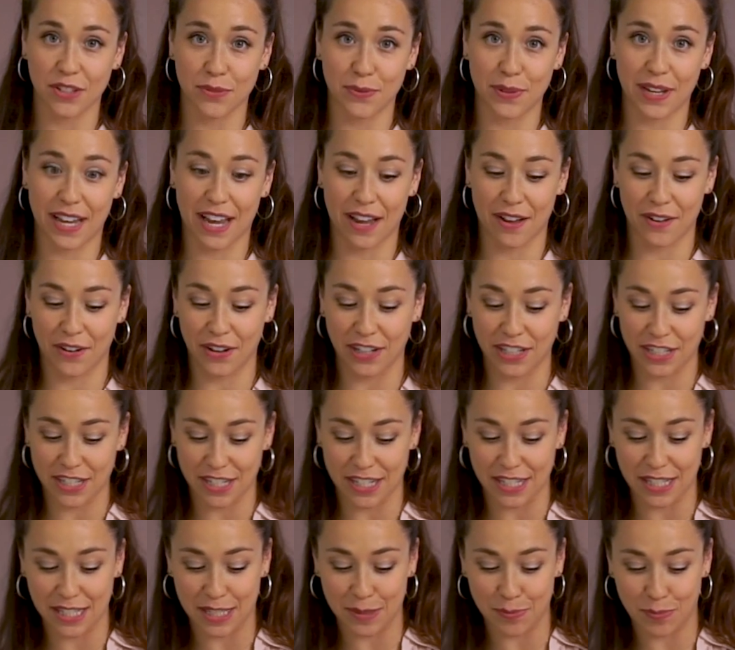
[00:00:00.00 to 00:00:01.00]
because we're going
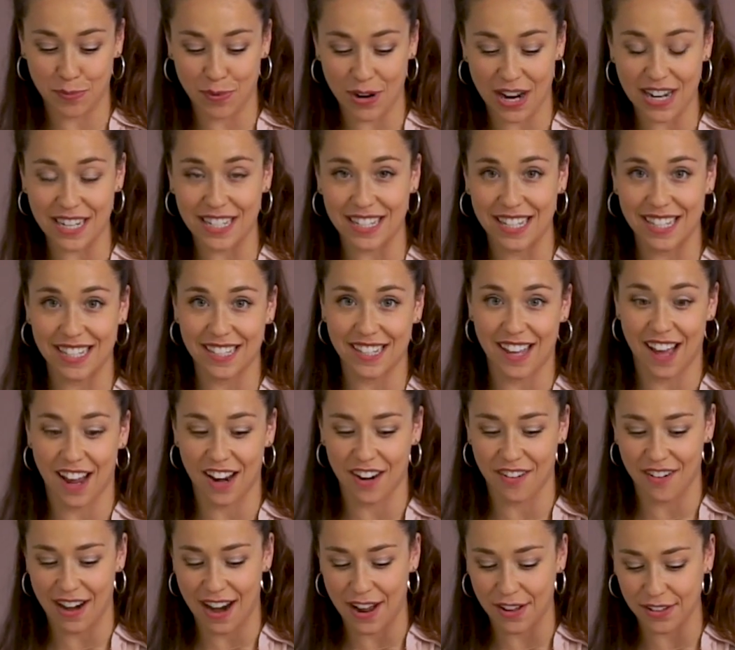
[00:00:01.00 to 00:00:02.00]
to spread this
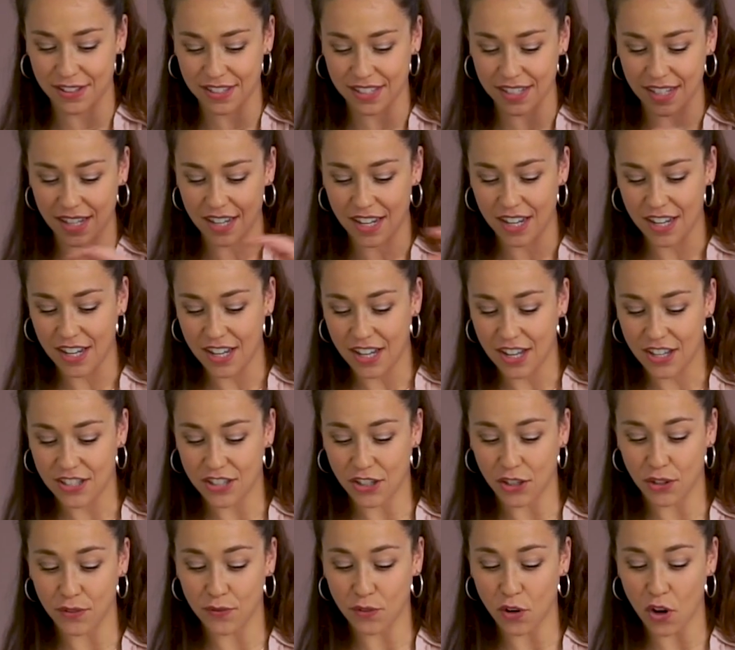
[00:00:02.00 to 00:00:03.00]
colour out.
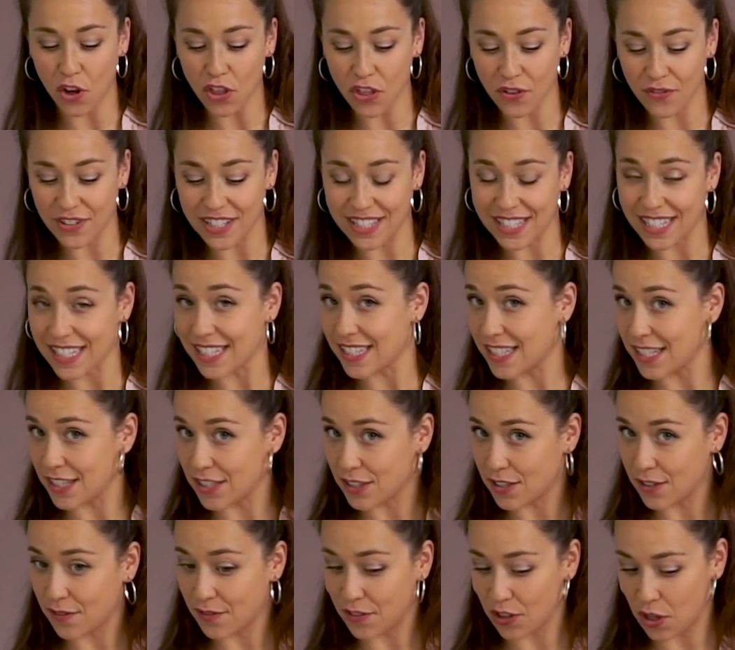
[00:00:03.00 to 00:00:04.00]
So you've got the
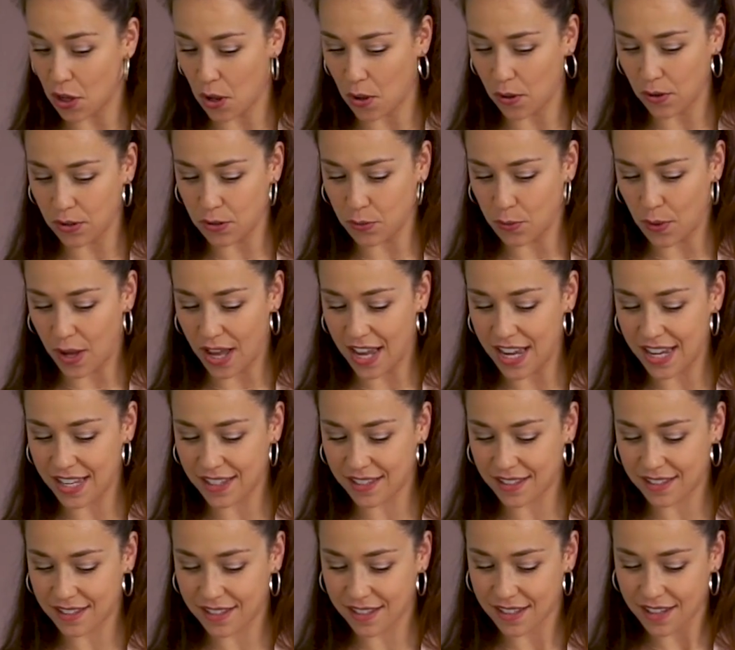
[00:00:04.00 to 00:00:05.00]
resistance of the cold
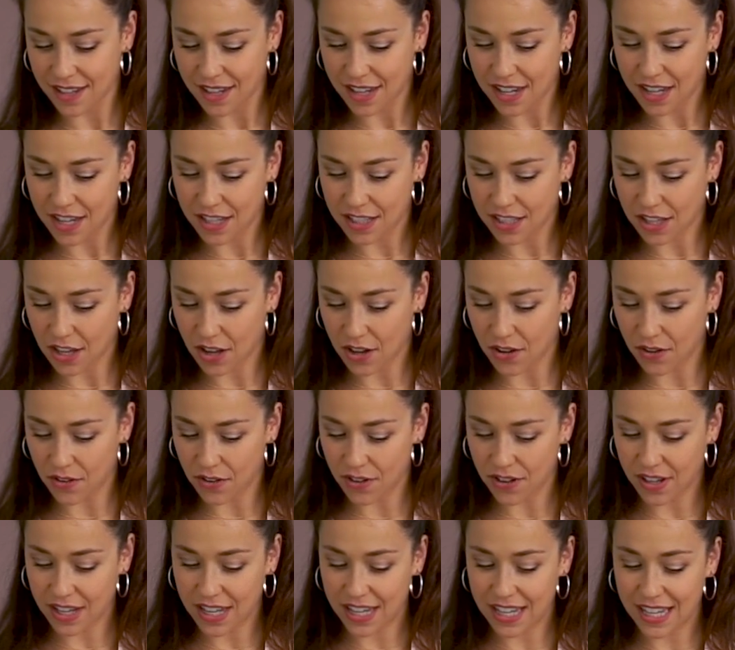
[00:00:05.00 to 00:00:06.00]
white.
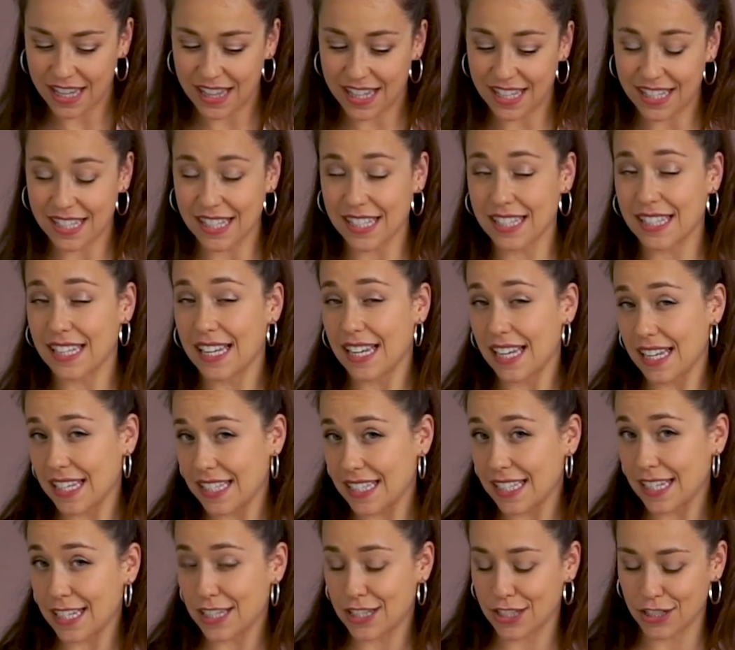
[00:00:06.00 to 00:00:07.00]
So this is
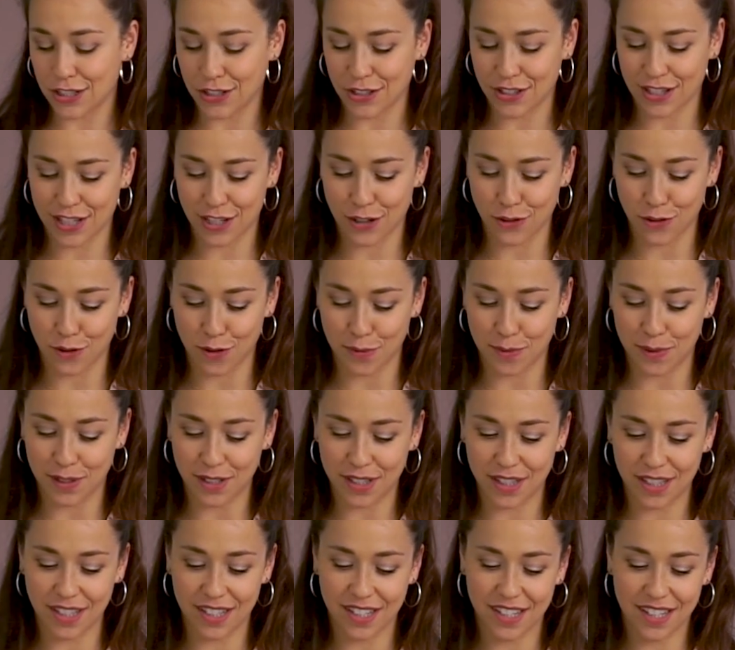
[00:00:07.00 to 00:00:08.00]
easier to do than
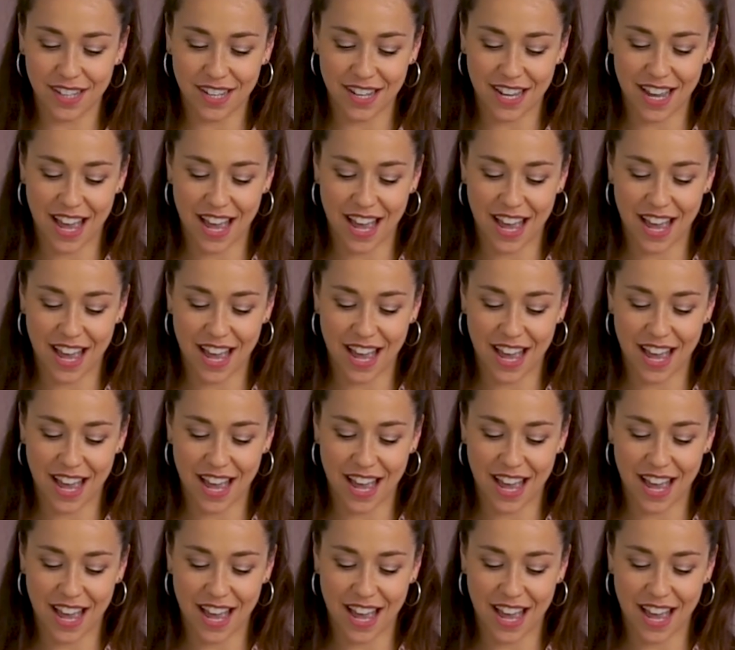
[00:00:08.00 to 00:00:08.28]
normal.